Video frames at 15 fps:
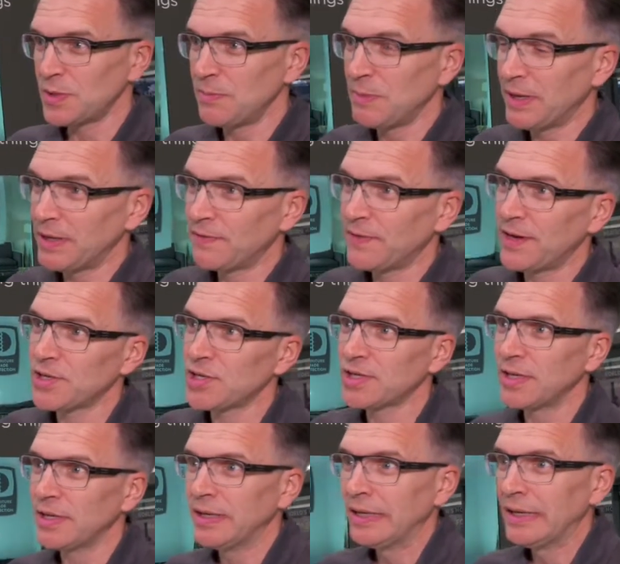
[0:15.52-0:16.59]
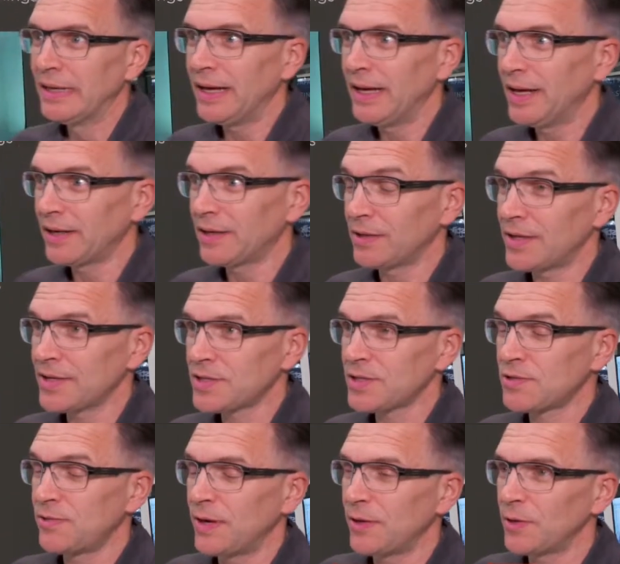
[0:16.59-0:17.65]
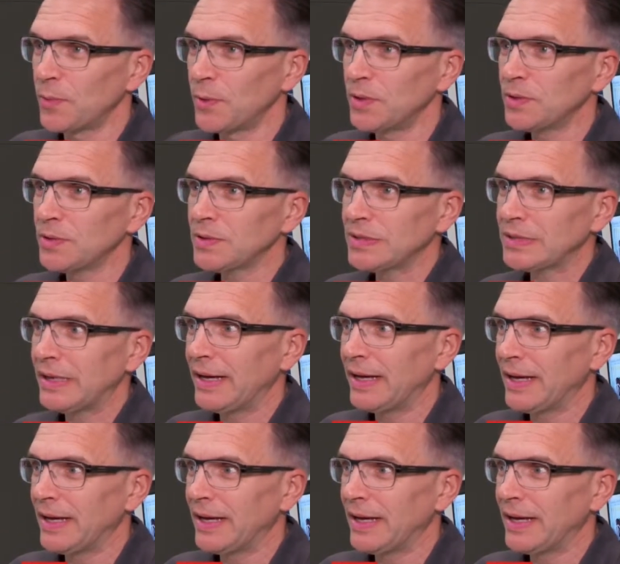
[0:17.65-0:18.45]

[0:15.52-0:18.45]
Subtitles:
We manufacture glass throughout the world,